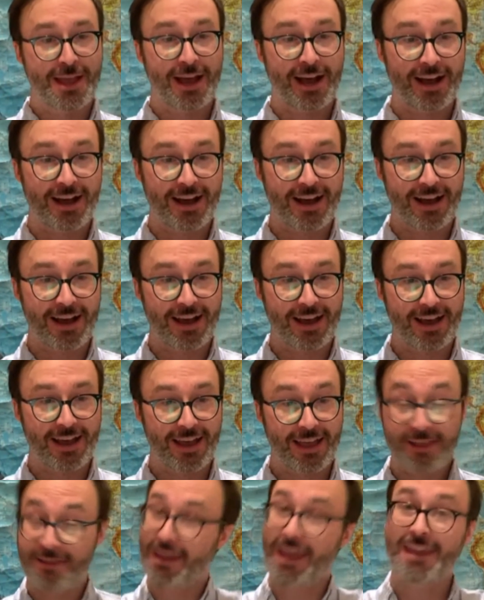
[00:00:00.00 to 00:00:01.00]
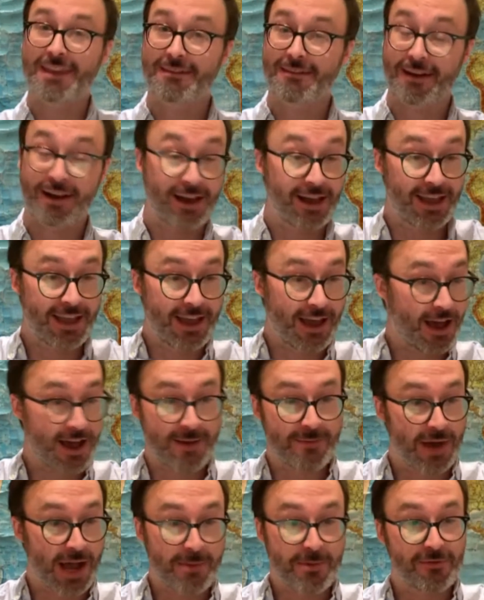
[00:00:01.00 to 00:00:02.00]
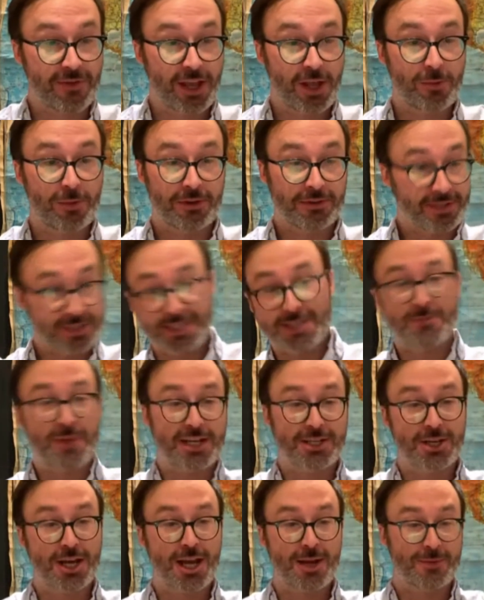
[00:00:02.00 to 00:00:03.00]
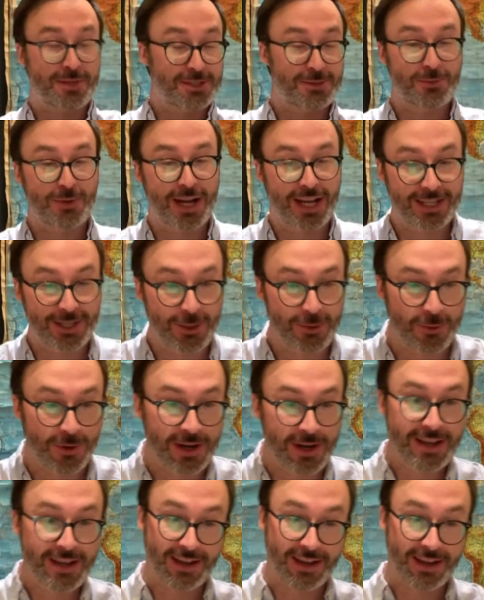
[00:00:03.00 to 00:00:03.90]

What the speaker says: hey, I'm available. This is my job. This is what I do.